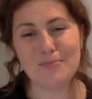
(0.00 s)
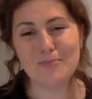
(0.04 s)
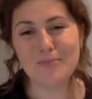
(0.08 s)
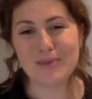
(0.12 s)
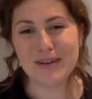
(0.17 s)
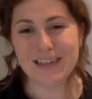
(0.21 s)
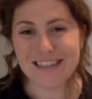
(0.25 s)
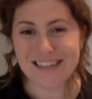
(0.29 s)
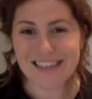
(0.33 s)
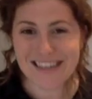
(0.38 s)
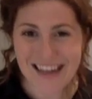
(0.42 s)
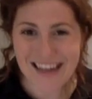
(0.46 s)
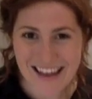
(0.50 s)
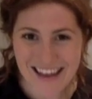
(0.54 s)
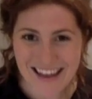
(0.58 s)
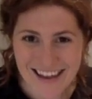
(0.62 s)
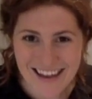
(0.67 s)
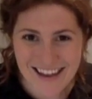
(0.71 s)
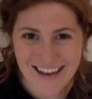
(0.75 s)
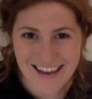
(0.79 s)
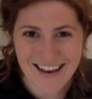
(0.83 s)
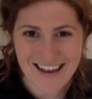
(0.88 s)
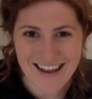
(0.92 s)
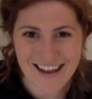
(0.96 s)

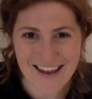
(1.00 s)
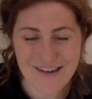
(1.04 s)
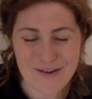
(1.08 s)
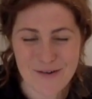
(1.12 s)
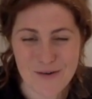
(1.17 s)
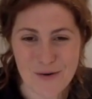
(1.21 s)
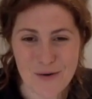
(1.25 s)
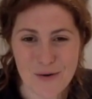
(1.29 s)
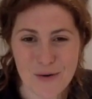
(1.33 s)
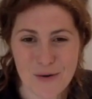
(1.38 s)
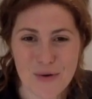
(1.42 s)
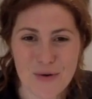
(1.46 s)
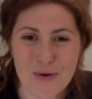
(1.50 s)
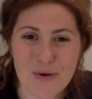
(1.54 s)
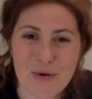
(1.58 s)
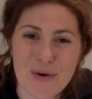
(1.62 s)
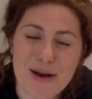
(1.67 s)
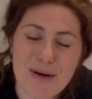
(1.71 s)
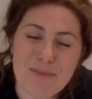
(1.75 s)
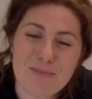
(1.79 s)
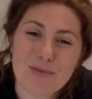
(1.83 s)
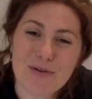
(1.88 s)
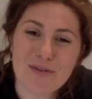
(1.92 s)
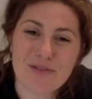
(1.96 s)
particularly your
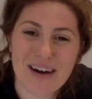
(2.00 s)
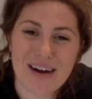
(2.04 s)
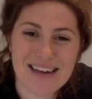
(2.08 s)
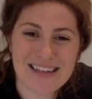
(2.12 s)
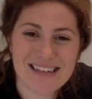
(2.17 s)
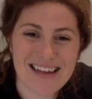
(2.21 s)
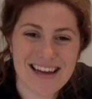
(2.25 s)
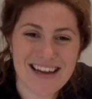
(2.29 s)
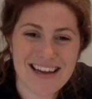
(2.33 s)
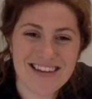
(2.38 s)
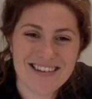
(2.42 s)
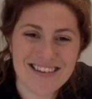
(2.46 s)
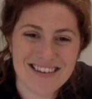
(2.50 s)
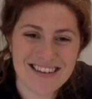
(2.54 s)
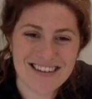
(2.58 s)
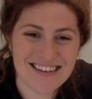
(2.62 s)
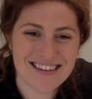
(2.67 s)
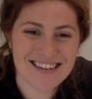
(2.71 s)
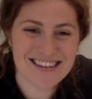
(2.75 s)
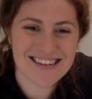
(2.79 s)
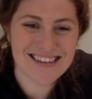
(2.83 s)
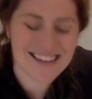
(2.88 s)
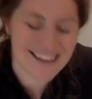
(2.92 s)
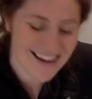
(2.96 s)

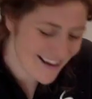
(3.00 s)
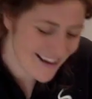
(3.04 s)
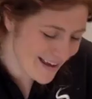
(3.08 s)
improvisations.